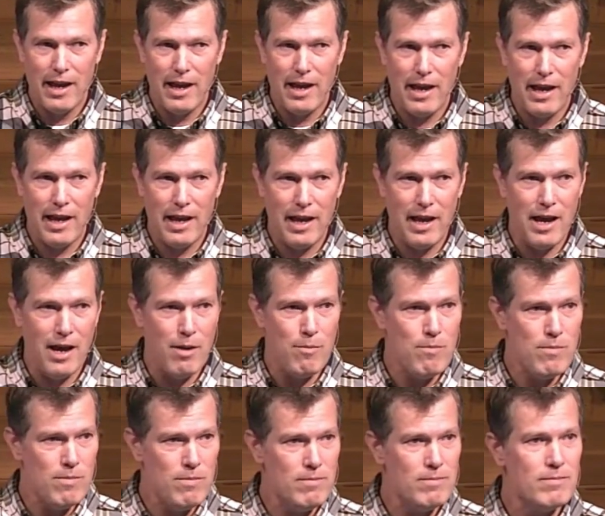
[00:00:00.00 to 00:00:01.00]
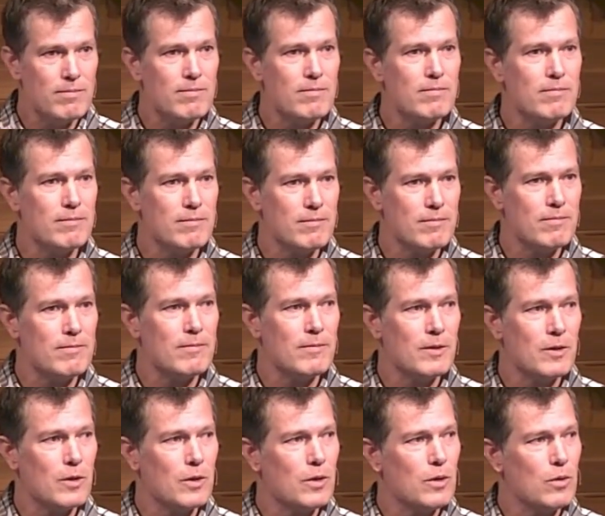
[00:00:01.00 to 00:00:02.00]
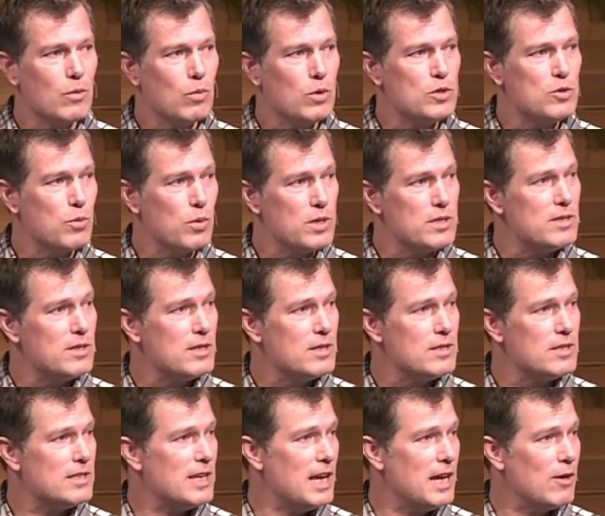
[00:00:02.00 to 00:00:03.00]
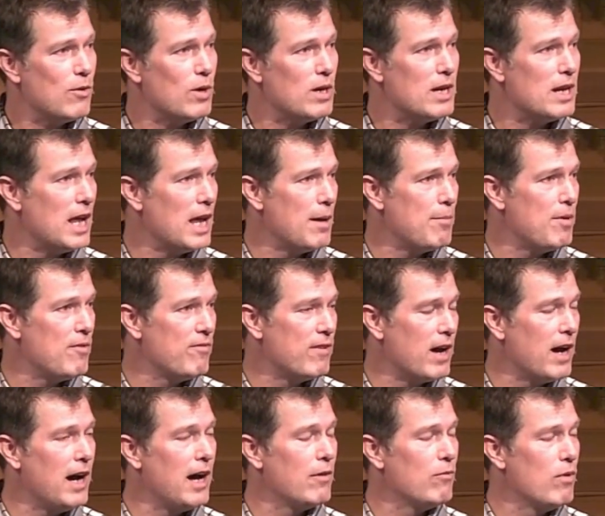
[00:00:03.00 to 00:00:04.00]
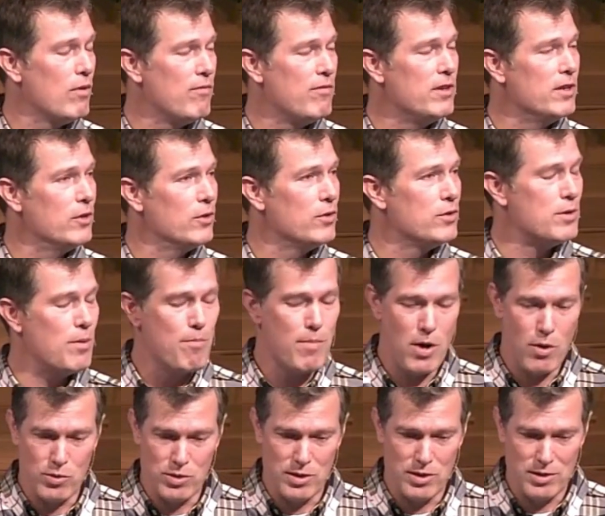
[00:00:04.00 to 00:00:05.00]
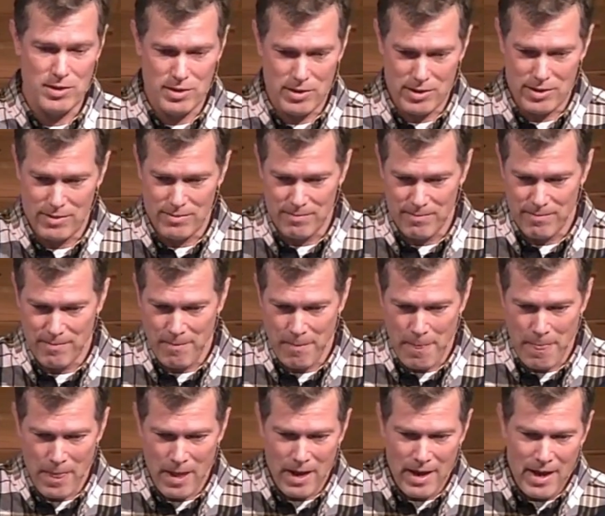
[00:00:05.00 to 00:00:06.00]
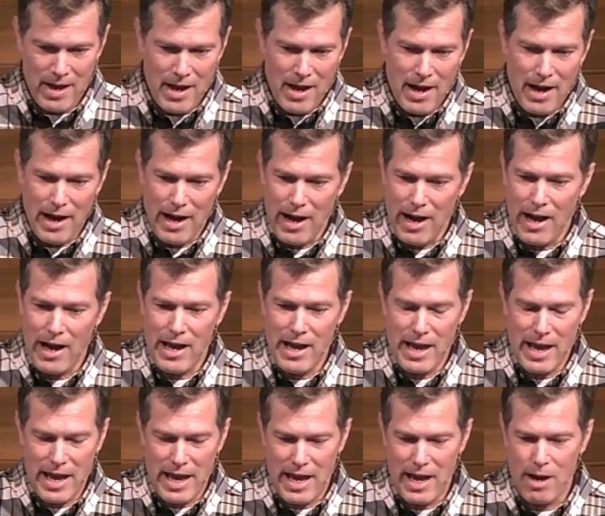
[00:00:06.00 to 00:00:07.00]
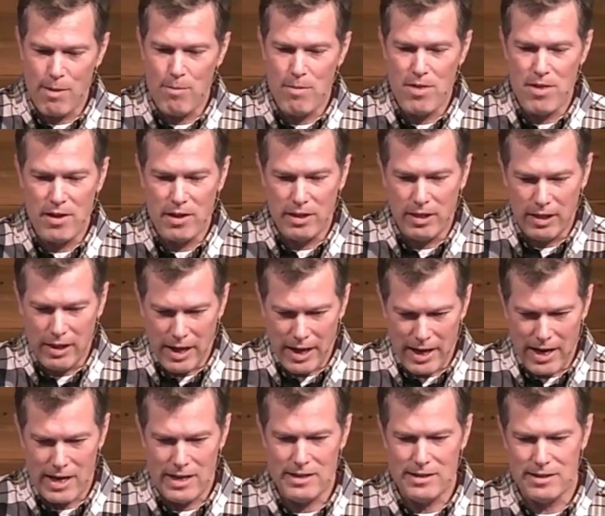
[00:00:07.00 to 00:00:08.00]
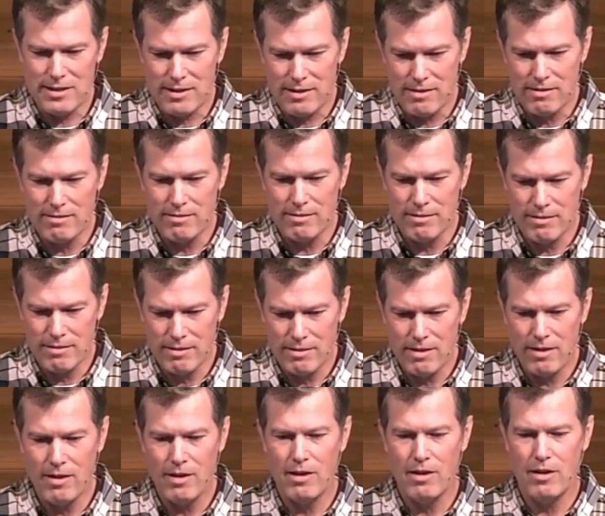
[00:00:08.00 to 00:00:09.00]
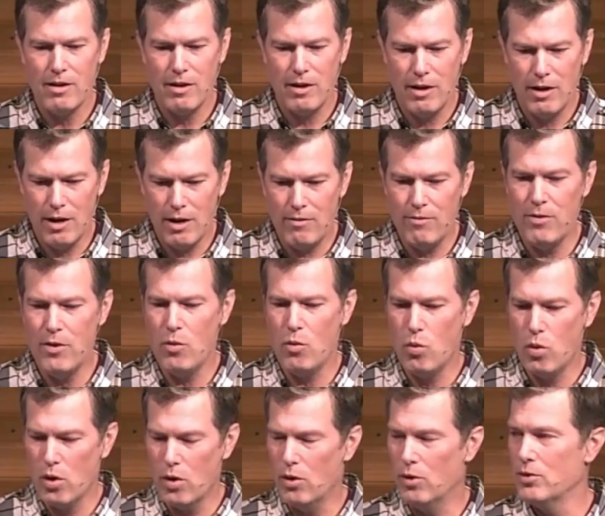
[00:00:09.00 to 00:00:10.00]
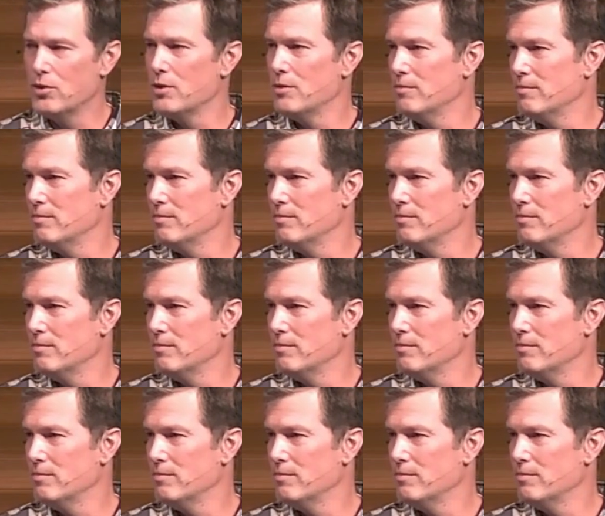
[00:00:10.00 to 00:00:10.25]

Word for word: am, which was the sacred name of God revealed to Moses. I am the light of the world.